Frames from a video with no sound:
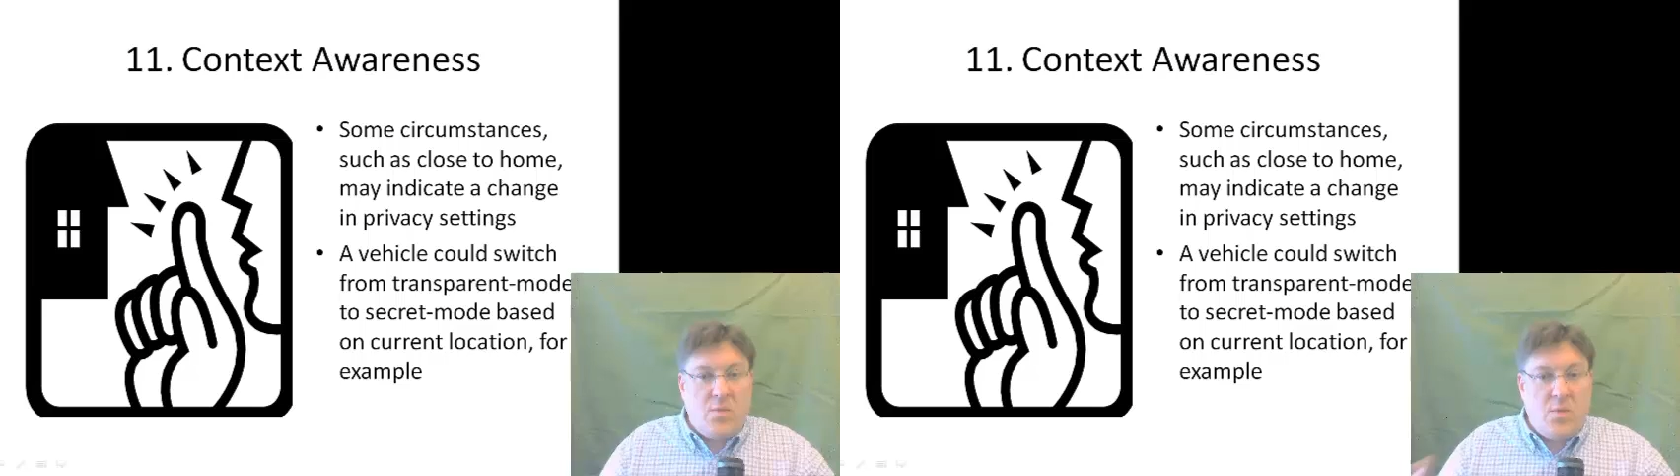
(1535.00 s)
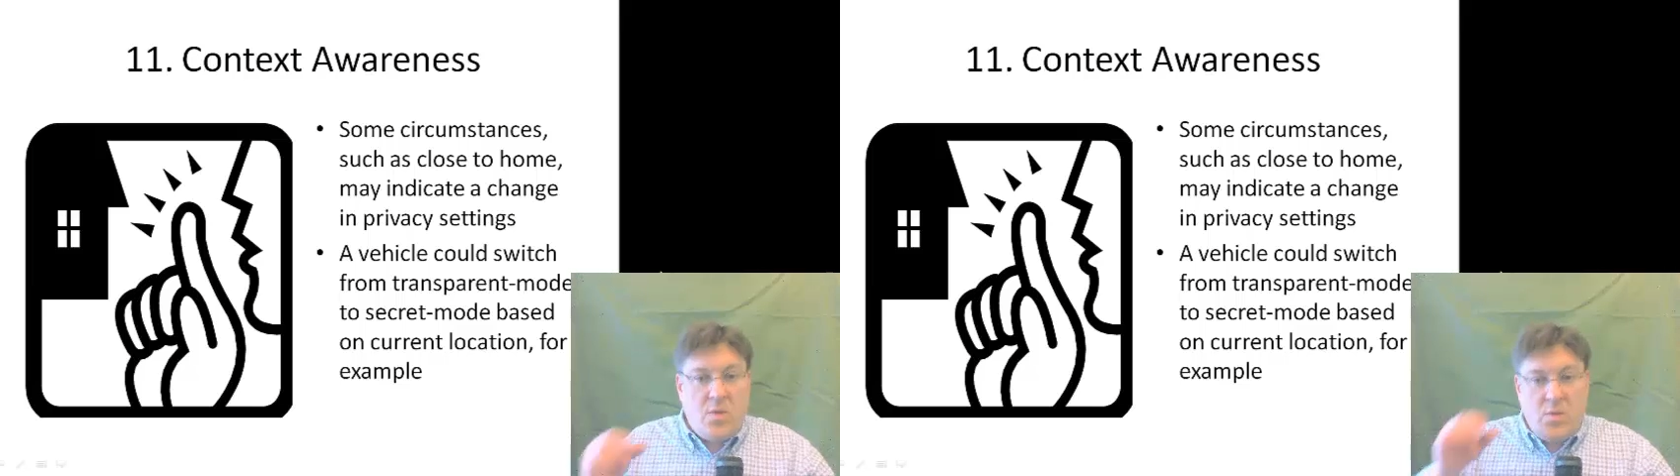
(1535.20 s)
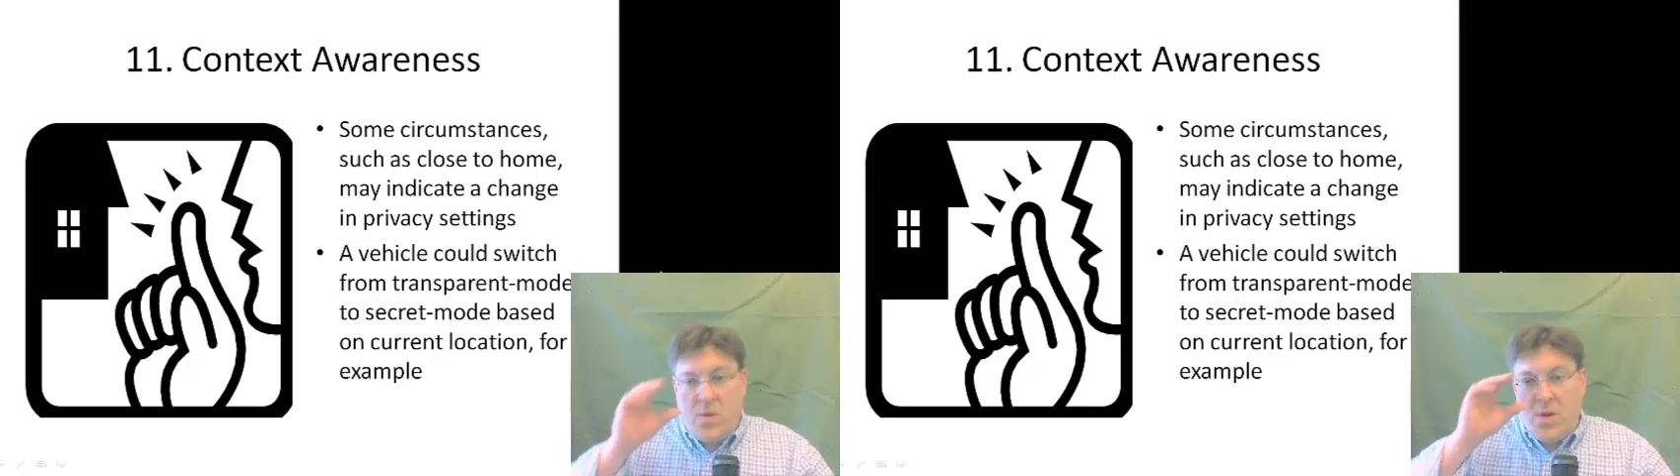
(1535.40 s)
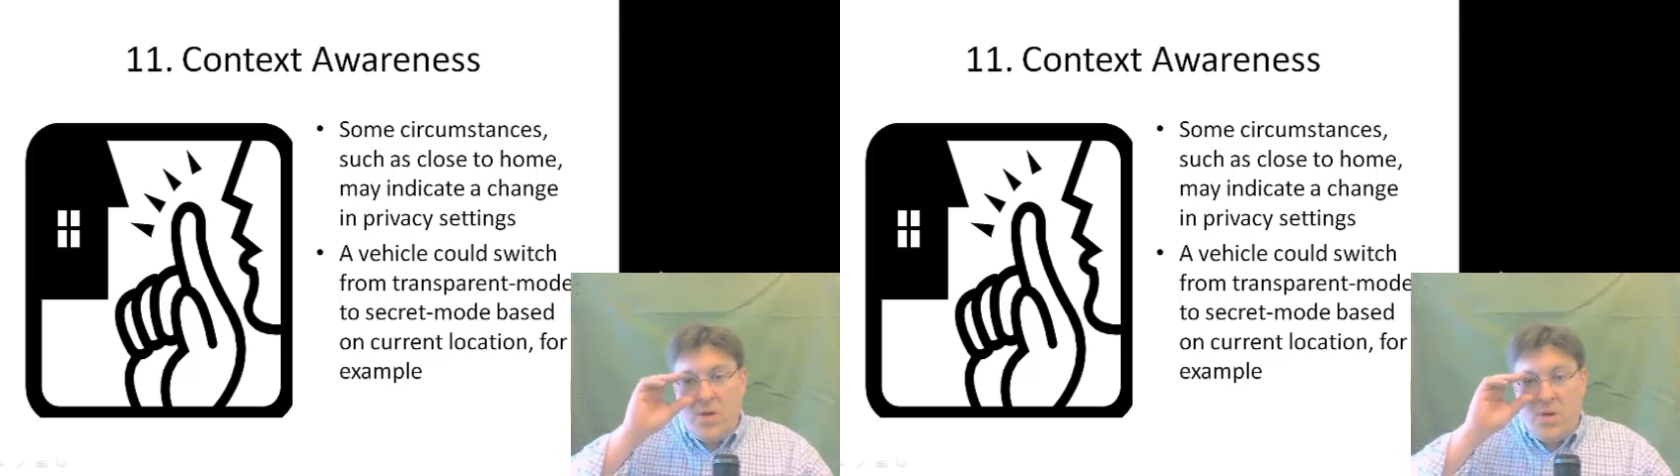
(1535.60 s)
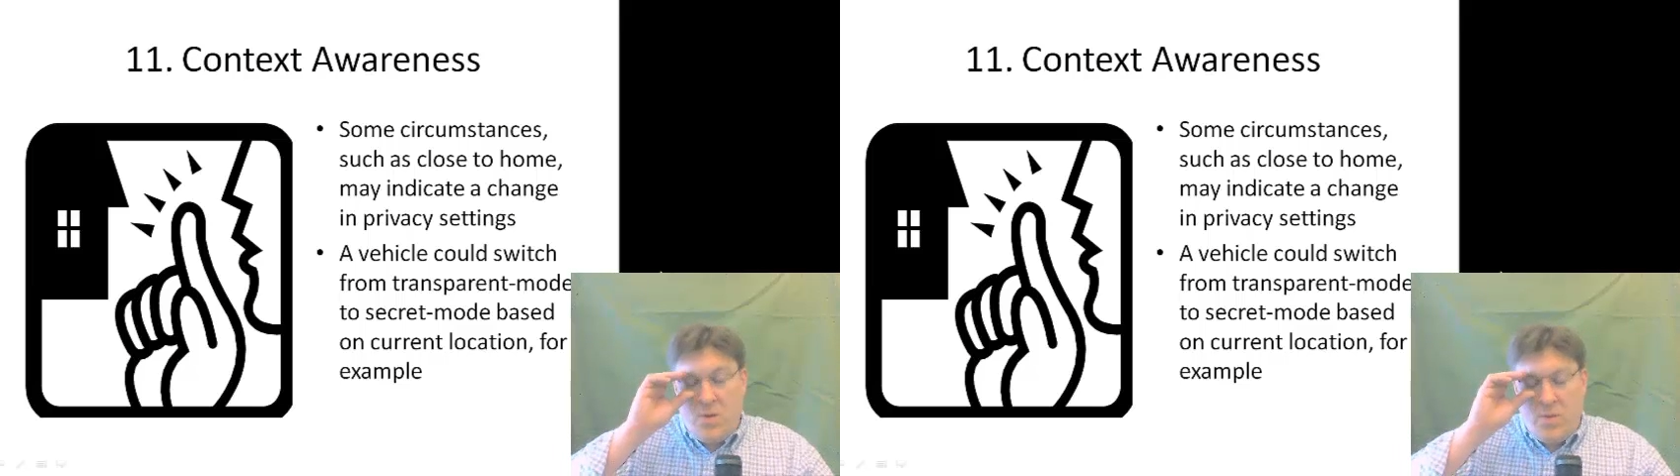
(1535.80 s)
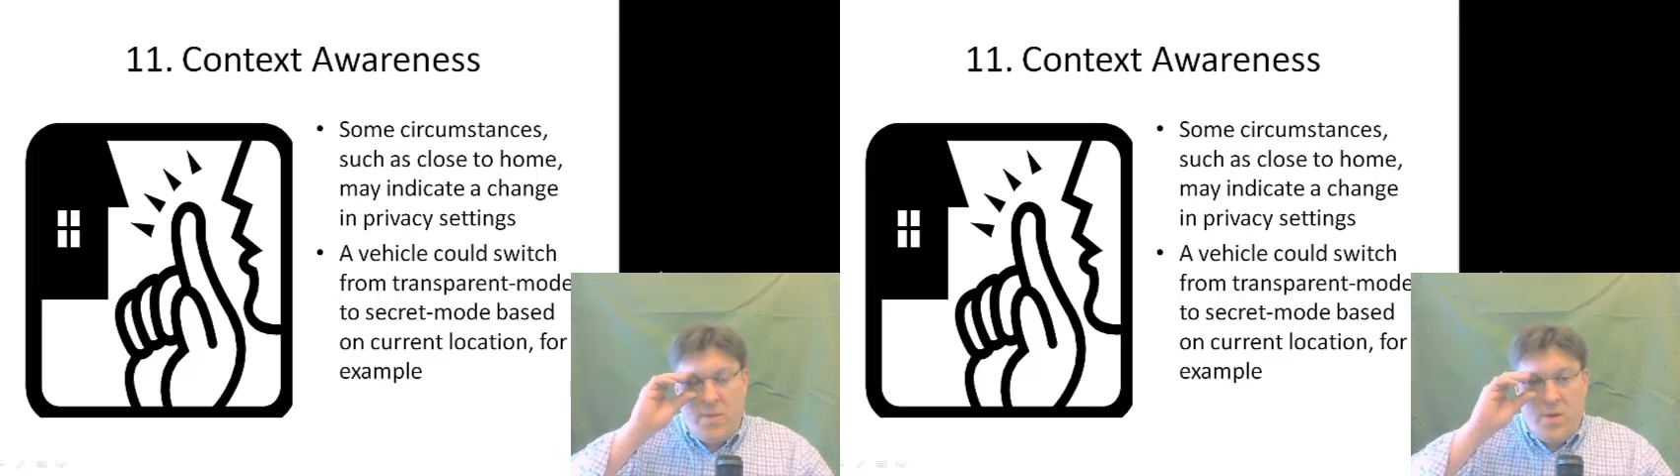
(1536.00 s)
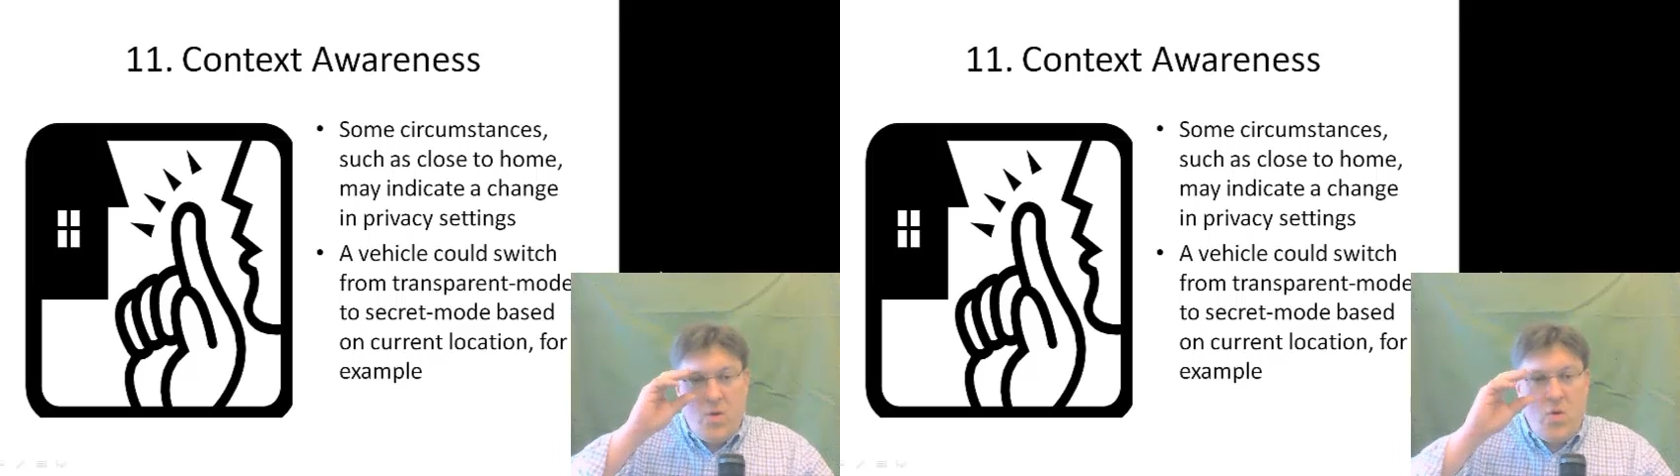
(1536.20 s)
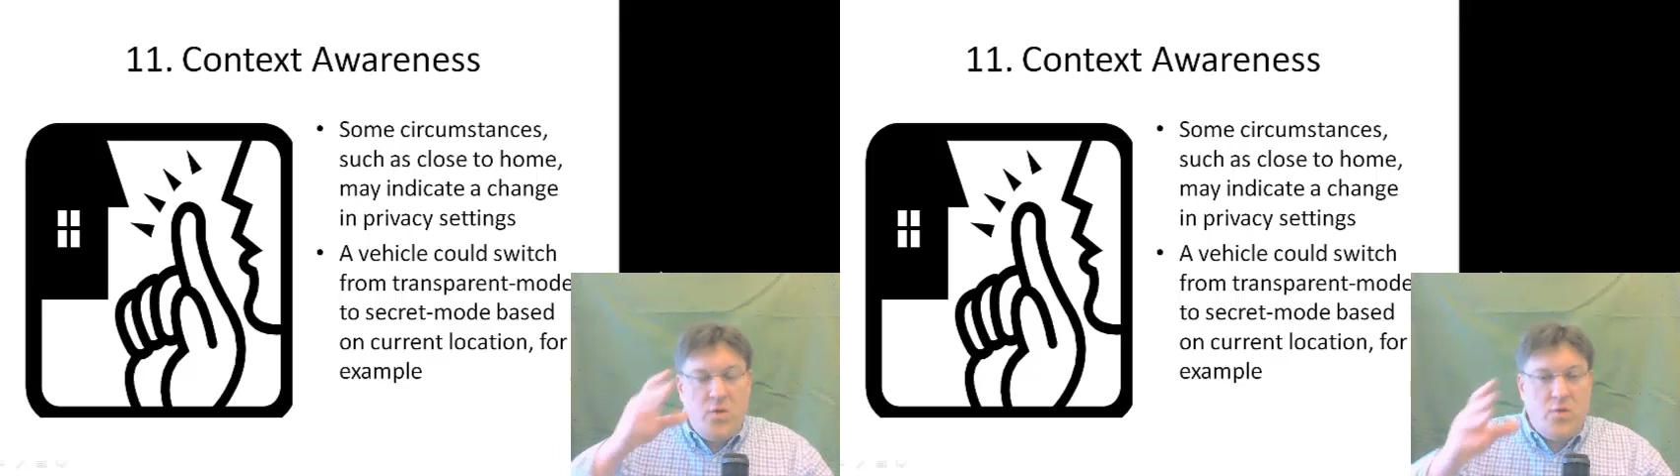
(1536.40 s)
when, maybe
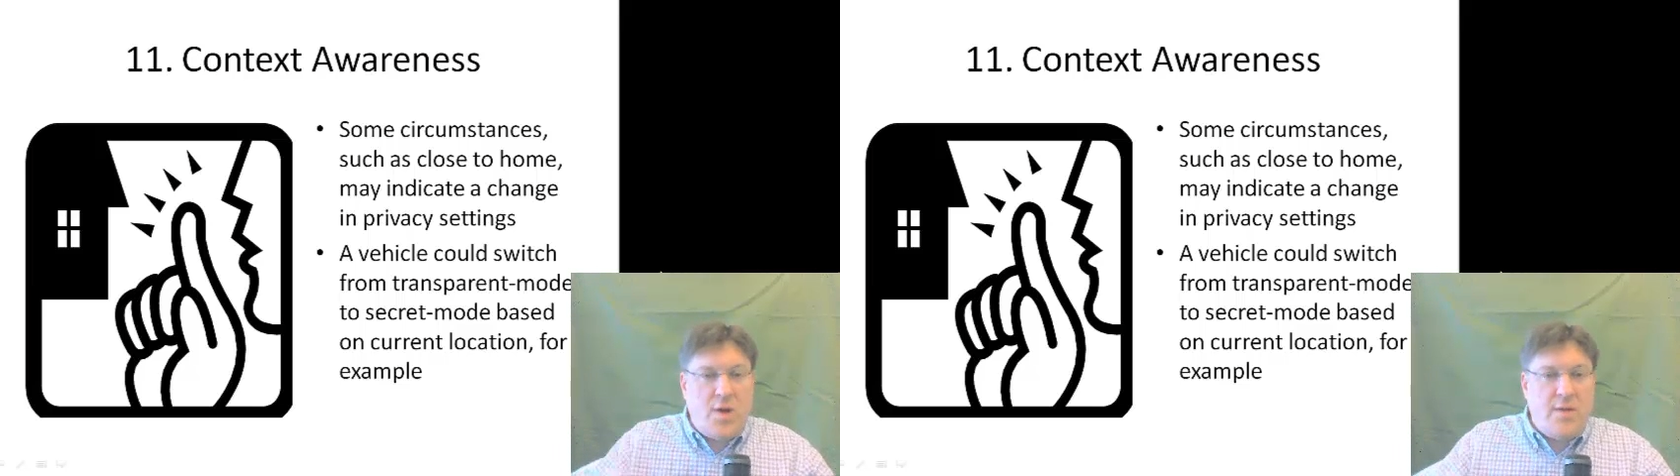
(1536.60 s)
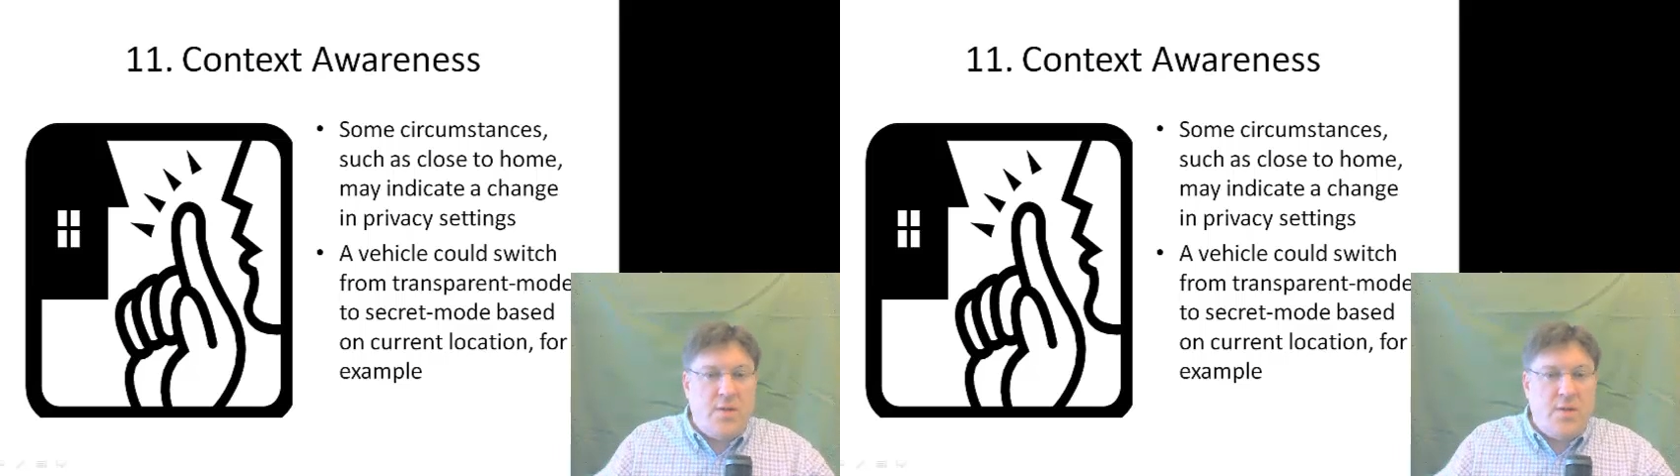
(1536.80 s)
who's driving